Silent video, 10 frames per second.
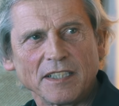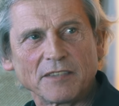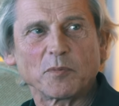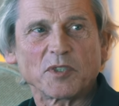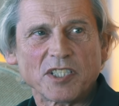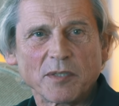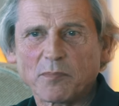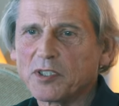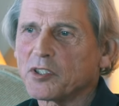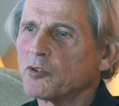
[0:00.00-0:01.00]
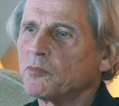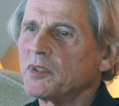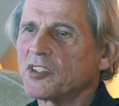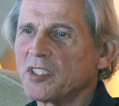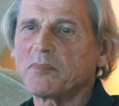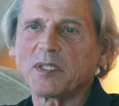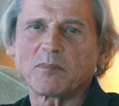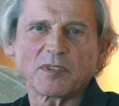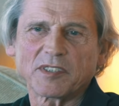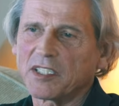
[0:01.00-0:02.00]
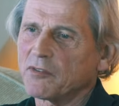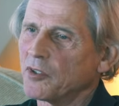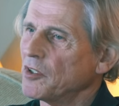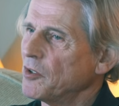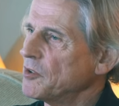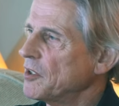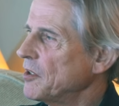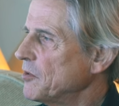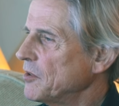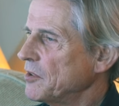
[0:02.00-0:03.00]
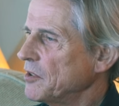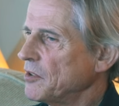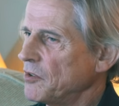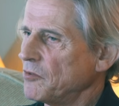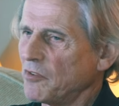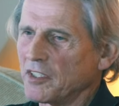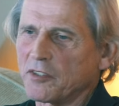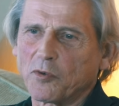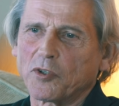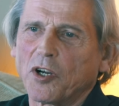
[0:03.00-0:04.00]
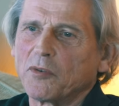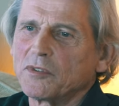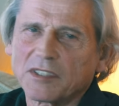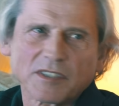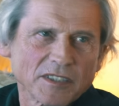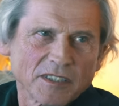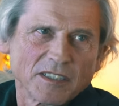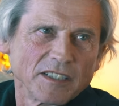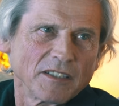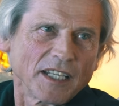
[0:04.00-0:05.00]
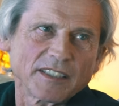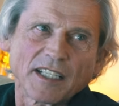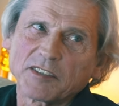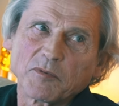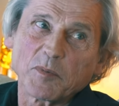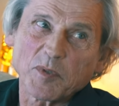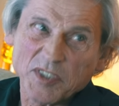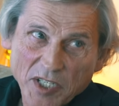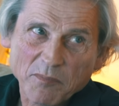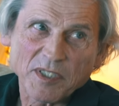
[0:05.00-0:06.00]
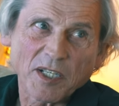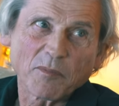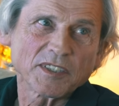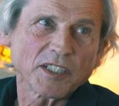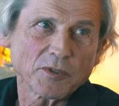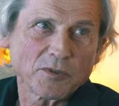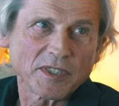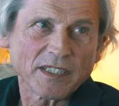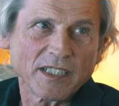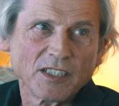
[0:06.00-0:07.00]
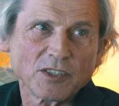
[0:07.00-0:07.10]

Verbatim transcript: It would be cheaper. There could be three people there on, on, on uh, 24 hours, and, and it will be cheaper than what they are doing.